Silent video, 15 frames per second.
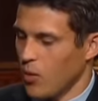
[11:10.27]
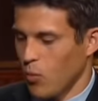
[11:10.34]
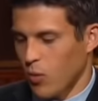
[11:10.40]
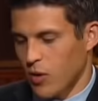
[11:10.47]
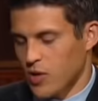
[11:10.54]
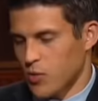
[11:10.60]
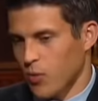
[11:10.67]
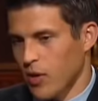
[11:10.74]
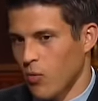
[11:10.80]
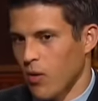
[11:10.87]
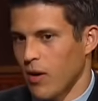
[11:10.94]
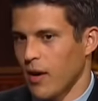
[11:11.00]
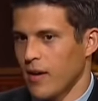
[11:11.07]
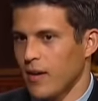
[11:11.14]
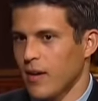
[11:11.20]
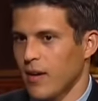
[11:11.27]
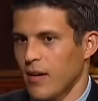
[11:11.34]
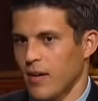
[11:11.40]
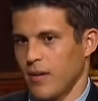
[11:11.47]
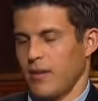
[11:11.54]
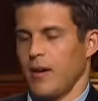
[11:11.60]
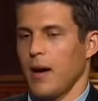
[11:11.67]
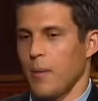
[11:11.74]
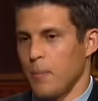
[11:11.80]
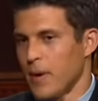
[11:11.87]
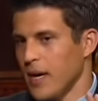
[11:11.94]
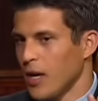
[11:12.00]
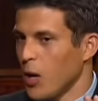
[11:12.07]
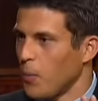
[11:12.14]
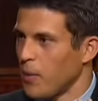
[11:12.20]
whereas we want a
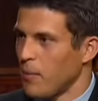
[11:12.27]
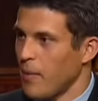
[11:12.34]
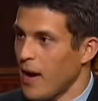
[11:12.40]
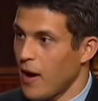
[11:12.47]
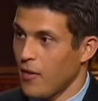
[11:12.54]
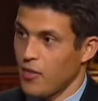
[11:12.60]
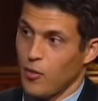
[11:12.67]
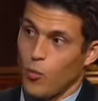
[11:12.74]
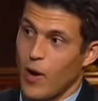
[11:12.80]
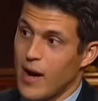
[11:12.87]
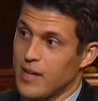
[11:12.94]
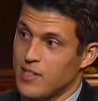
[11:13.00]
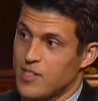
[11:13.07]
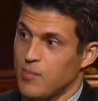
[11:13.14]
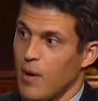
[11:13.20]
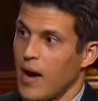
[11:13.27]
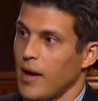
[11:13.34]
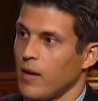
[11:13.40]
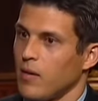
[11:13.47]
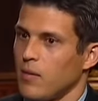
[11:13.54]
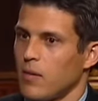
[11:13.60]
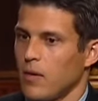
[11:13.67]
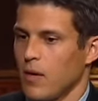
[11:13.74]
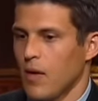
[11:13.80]
big open mouth, a wide smile,